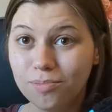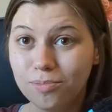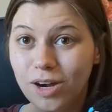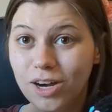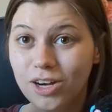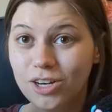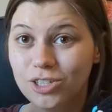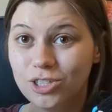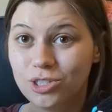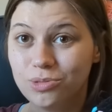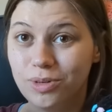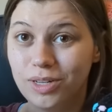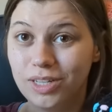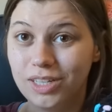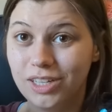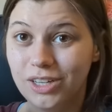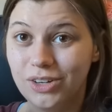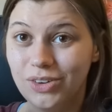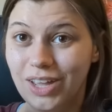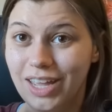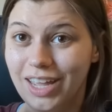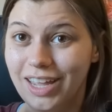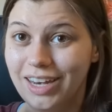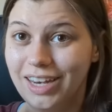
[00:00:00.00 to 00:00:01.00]

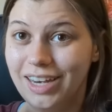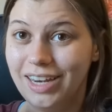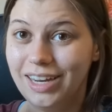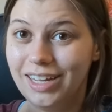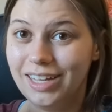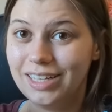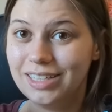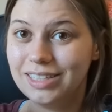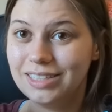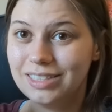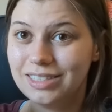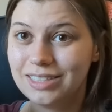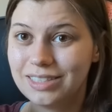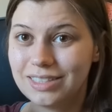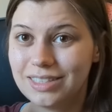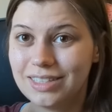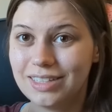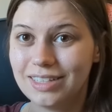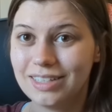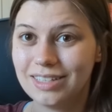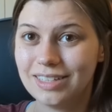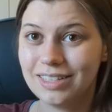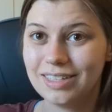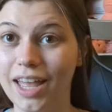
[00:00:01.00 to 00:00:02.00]
marshmallow kitties,
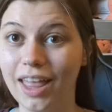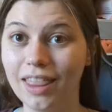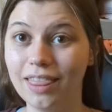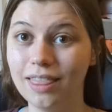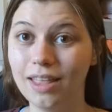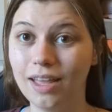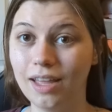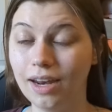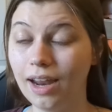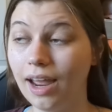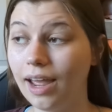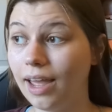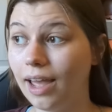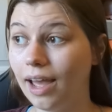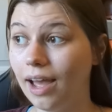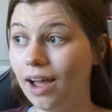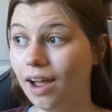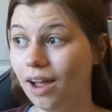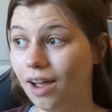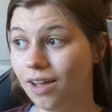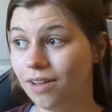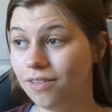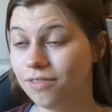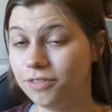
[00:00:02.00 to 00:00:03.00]
and then I
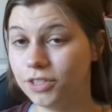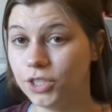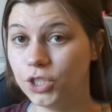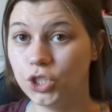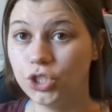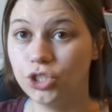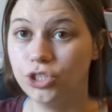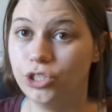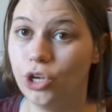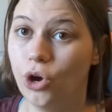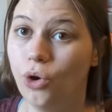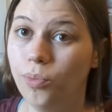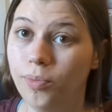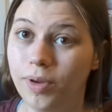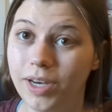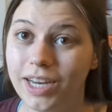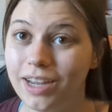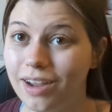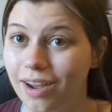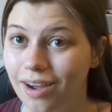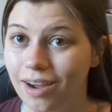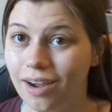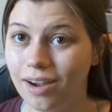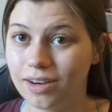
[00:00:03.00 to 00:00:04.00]
have so
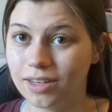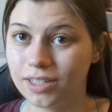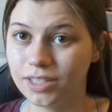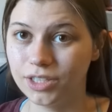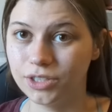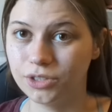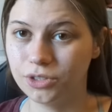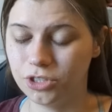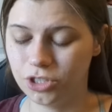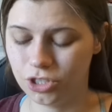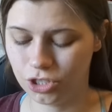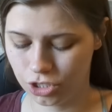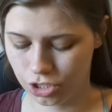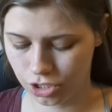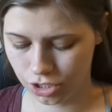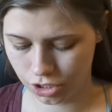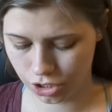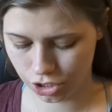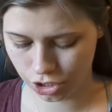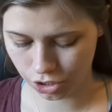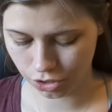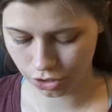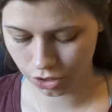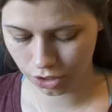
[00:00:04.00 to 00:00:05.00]
many octos to
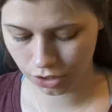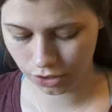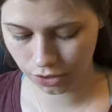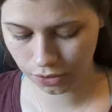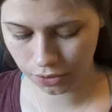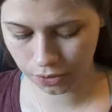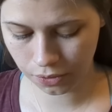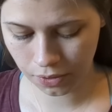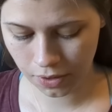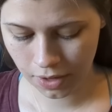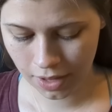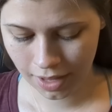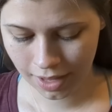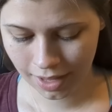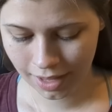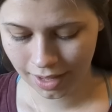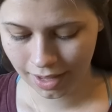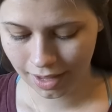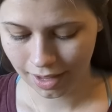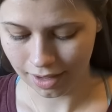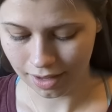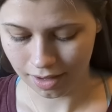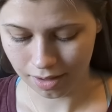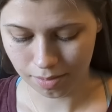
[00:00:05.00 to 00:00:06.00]
show you.
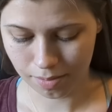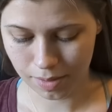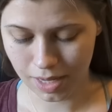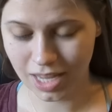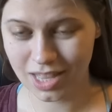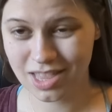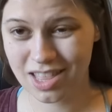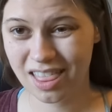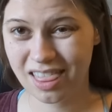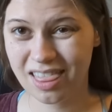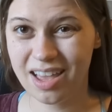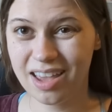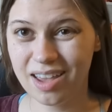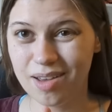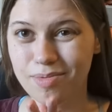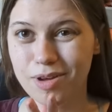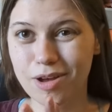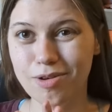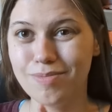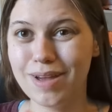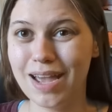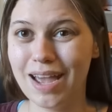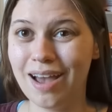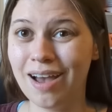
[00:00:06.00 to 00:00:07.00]
And the thing
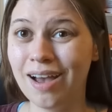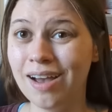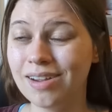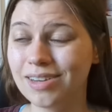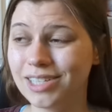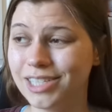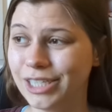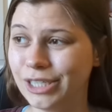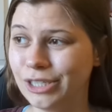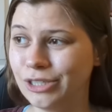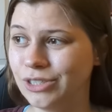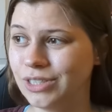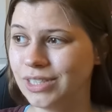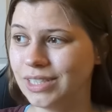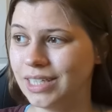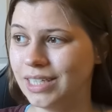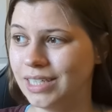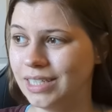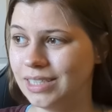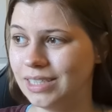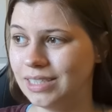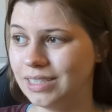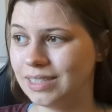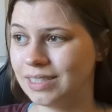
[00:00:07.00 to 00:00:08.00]
about my octos
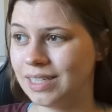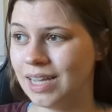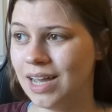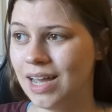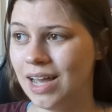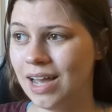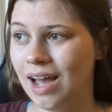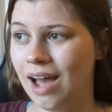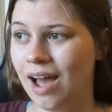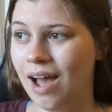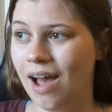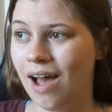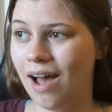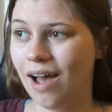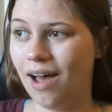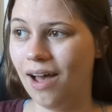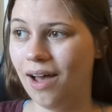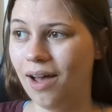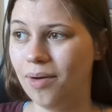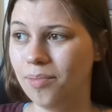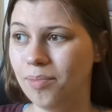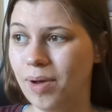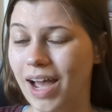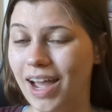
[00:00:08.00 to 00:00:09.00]
is
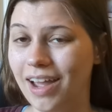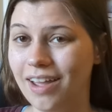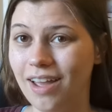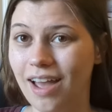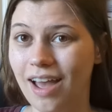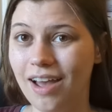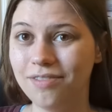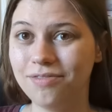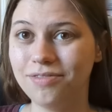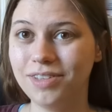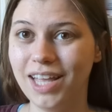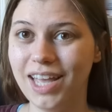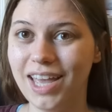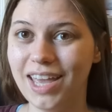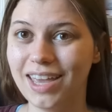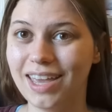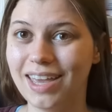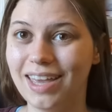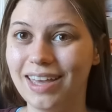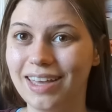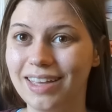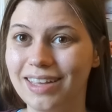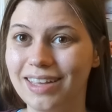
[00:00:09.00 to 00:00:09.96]
I have like